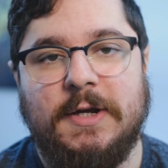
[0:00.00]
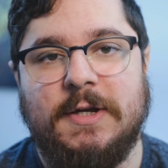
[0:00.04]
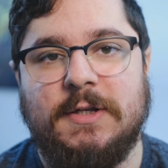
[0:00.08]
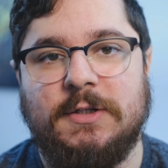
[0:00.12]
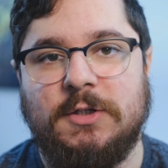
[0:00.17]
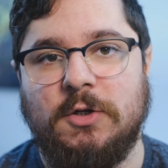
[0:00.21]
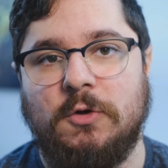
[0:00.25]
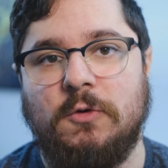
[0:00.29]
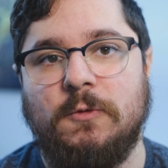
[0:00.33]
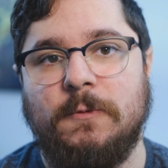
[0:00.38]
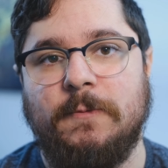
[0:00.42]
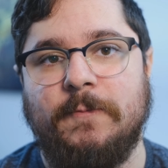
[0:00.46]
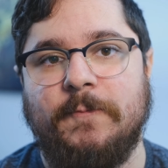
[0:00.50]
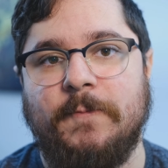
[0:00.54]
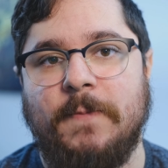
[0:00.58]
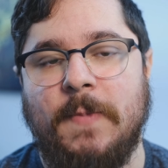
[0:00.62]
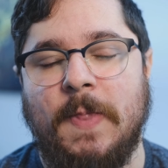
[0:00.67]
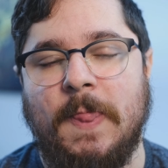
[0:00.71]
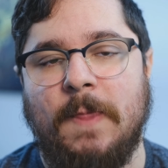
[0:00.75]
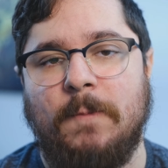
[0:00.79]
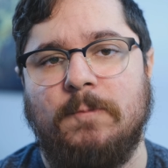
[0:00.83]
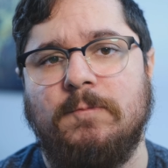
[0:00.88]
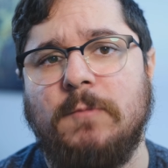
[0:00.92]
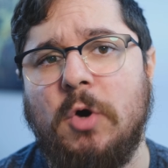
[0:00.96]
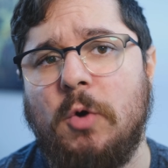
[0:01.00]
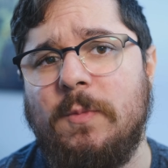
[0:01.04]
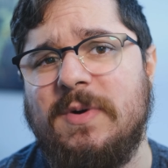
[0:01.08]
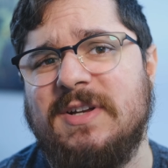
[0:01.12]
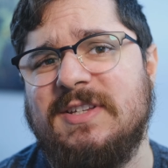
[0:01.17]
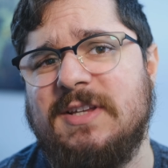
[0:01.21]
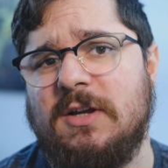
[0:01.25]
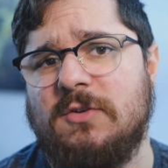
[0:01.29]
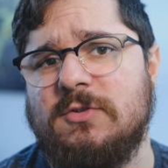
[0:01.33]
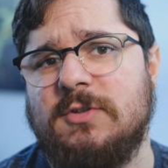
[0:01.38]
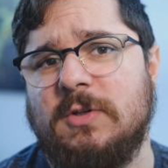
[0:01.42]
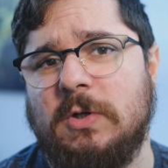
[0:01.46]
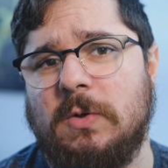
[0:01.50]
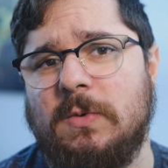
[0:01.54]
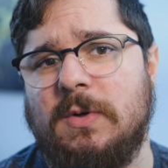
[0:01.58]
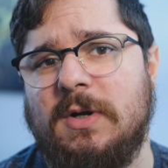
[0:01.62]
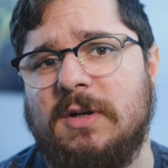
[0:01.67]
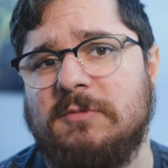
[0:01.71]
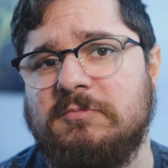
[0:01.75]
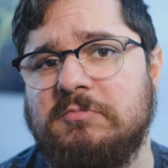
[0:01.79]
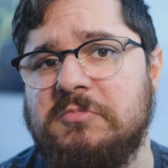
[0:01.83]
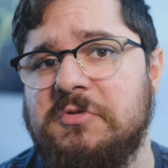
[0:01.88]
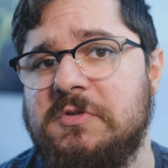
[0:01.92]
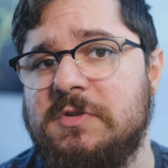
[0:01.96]
So MOBA is also
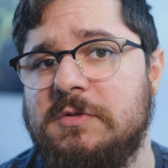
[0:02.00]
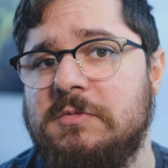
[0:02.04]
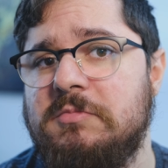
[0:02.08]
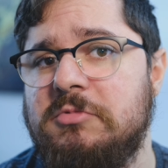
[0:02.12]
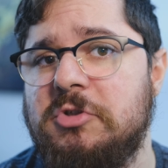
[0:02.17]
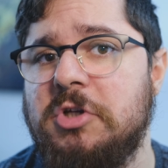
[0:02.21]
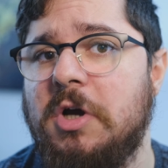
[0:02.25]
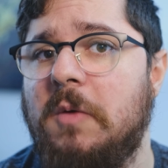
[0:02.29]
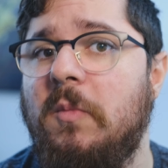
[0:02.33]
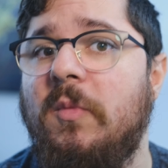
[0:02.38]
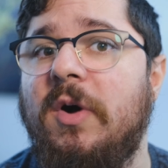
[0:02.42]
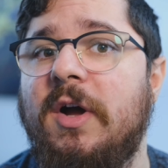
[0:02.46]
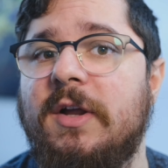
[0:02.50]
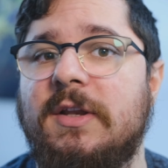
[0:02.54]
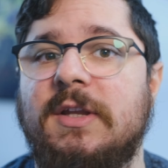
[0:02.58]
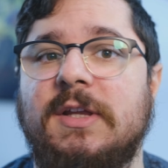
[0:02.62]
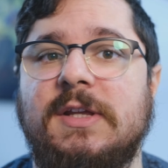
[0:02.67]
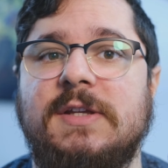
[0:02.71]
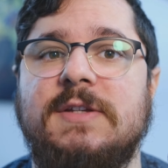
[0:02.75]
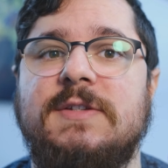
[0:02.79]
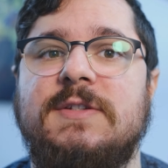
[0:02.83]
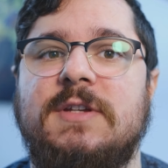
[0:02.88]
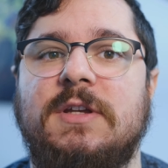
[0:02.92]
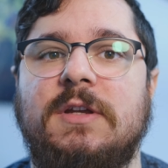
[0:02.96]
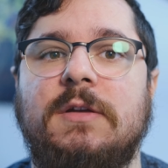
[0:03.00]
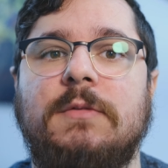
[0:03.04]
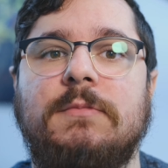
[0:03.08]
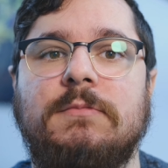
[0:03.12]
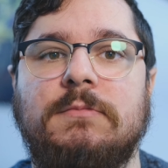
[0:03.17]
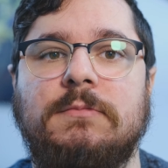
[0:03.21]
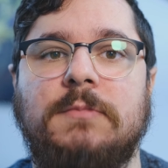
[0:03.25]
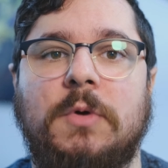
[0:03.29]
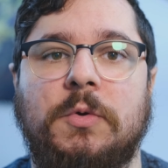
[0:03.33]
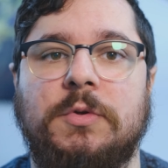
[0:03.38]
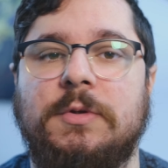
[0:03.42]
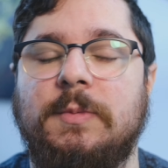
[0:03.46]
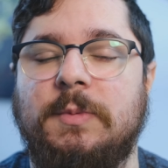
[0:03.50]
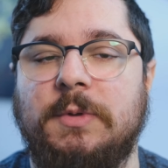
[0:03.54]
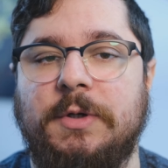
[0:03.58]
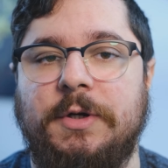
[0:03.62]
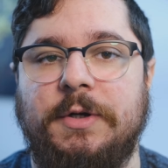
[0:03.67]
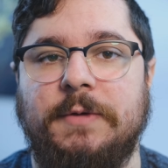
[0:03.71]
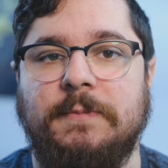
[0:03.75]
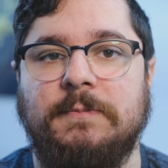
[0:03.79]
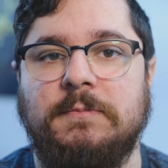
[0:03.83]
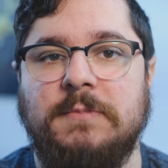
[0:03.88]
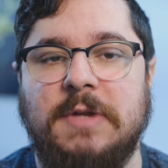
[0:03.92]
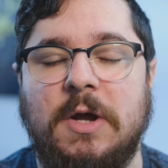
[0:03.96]
a somewhat easy
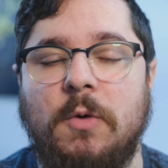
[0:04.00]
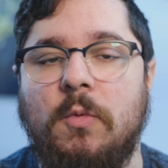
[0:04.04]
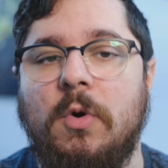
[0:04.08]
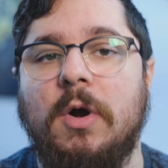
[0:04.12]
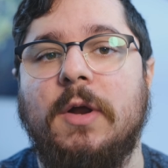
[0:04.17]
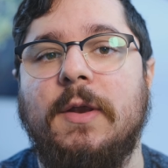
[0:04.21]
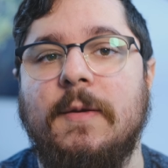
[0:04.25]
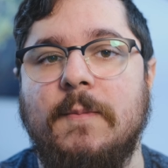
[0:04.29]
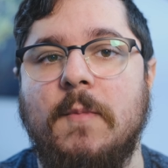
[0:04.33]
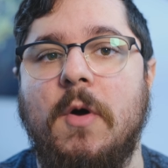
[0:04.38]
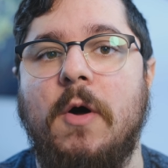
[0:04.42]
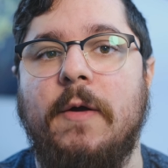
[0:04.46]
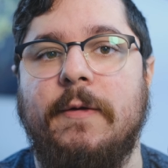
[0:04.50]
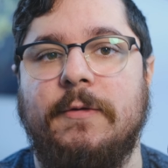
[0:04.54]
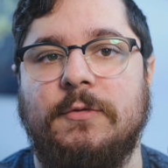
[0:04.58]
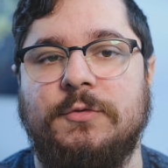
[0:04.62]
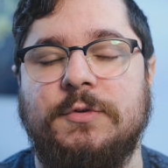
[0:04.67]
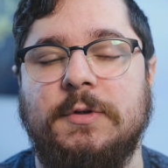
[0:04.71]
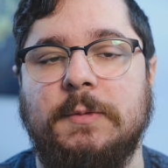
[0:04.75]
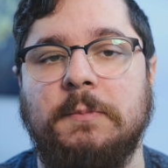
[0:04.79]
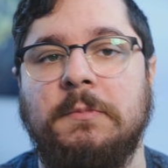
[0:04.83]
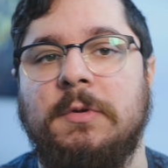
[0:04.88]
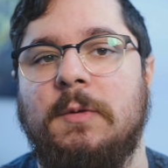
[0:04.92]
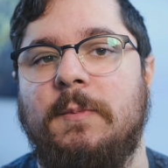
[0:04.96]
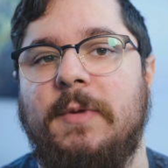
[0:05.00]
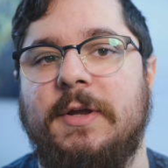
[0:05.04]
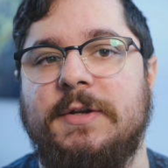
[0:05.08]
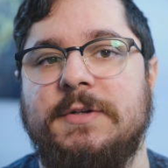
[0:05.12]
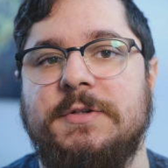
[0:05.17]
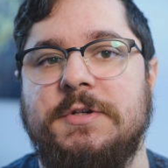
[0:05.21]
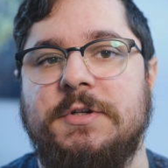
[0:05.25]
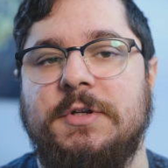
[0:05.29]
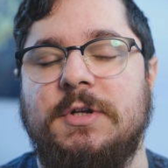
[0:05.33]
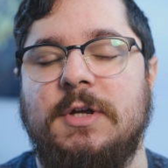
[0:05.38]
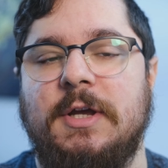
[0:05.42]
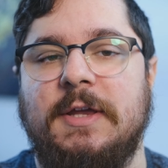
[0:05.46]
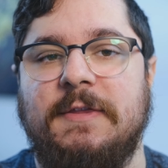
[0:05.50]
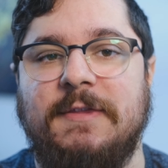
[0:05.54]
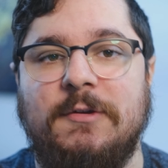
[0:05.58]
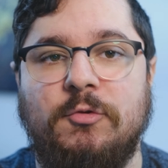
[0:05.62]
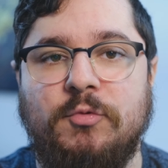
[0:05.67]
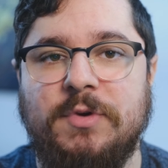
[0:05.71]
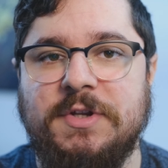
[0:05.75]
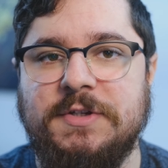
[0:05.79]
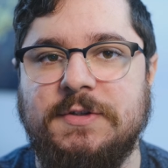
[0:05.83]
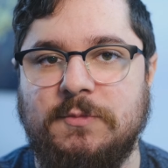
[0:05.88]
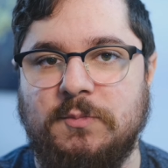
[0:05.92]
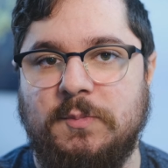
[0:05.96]
multiplayer networking model to implement. The
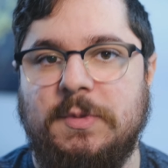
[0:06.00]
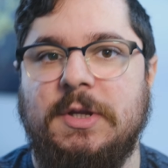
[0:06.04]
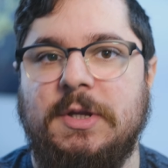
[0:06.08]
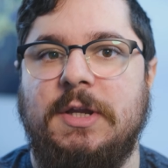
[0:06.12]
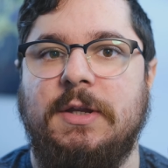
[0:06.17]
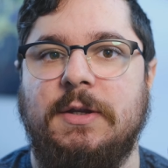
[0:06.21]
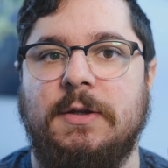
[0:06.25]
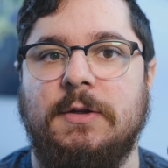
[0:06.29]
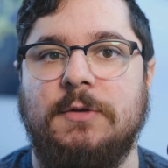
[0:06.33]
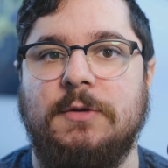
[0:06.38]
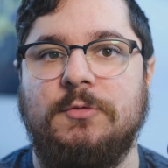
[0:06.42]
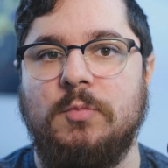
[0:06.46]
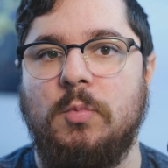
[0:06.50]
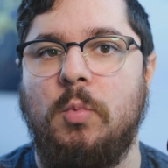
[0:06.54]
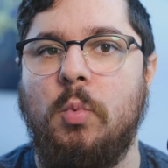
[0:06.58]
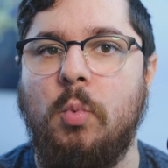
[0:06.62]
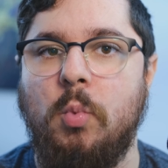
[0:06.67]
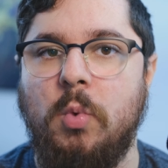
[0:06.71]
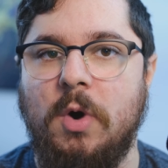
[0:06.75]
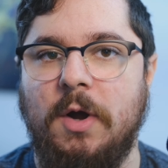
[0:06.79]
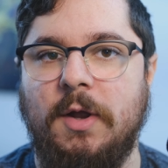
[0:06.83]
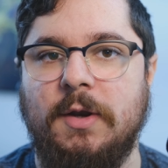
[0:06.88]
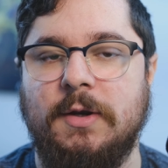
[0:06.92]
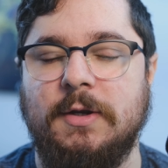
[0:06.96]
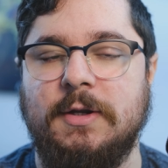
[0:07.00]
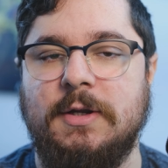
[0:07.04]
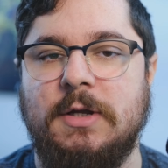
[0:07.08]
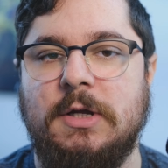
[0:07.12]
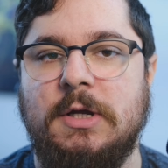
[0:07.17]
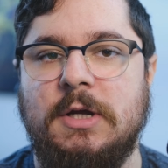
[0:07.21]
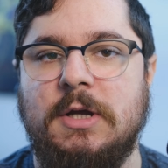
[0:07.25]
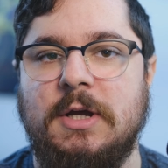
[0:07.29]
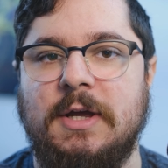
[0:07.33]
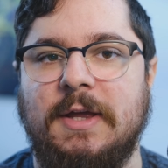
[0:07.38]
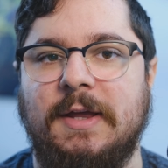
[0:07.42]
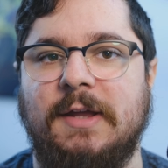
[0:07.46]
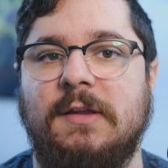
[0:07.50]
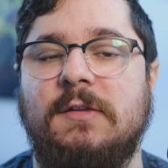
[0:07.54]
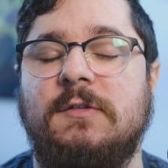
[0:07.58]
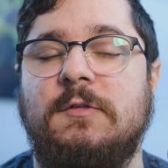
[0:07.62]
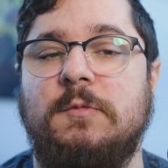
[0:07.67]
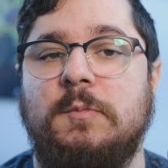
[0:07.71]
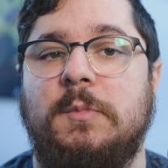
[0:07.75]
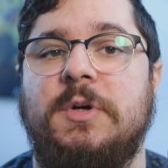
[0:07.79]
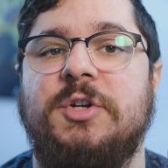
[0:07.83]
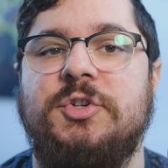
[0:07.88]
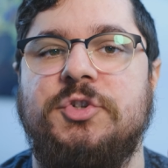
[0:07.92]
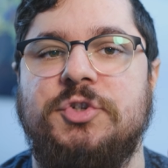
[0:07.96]
reason being, one,
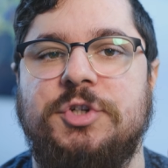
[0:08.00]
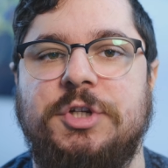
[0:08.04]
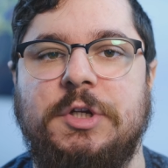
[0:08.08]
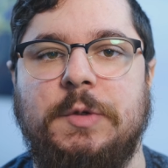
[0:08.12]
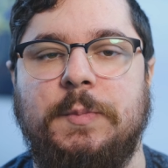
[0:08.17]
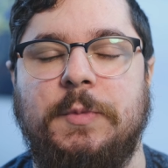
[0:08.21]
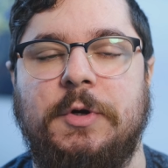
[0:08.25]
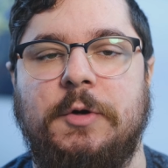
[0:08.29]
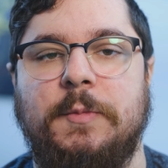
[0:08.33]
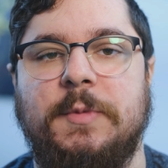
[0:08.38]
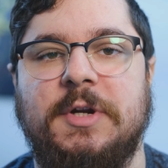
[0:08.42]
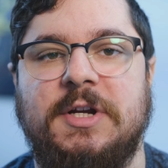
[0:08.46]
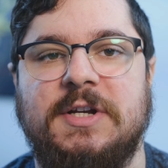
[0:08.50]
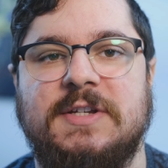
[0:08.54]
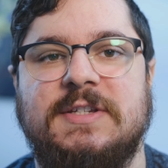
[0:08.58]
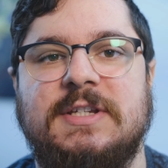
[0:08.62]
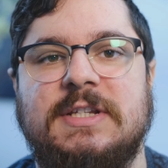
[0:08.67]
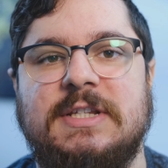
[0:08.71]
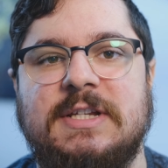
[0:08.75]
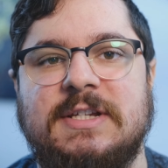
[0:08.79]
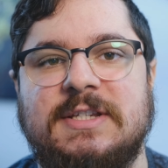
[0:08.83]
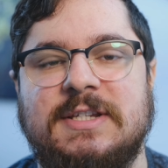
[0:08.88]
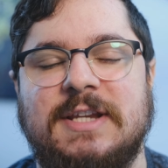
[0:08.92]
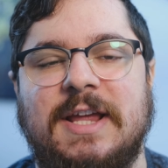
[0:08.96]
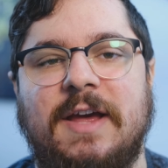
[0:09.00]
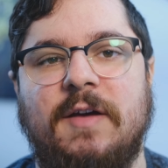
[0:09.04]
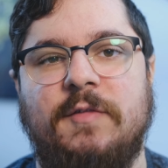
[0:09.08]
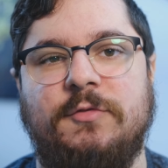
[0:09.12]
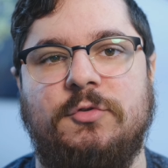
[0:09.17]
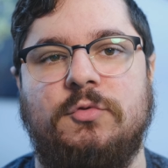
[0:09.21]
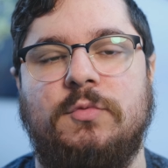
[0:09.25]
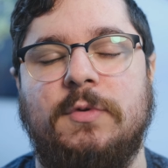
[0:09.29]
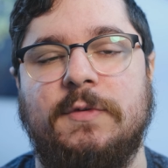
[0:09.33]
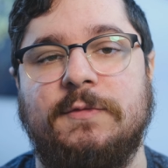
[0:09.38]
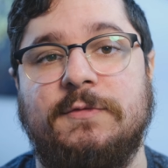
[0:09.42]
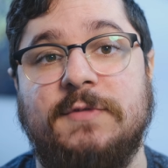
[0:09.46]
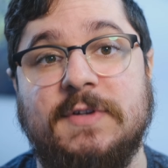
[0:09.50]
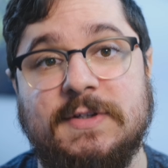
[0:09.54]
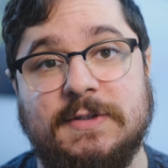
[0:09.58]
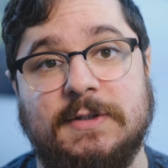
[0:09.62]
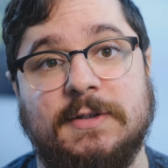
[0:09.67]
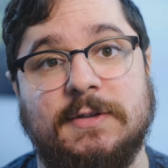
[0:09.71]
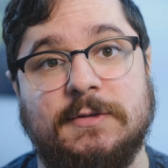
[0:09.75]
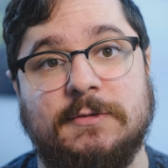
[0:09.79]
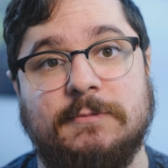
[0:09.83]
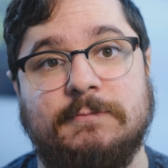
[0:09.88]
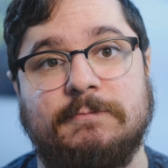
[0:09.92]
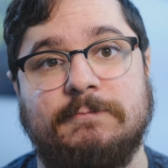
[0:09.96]
it's much cheaper because it doesn't have to run
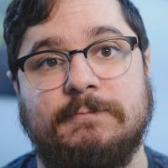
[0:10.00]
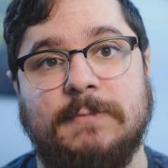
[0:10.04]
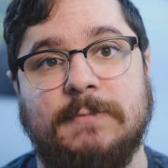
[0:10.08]
physics.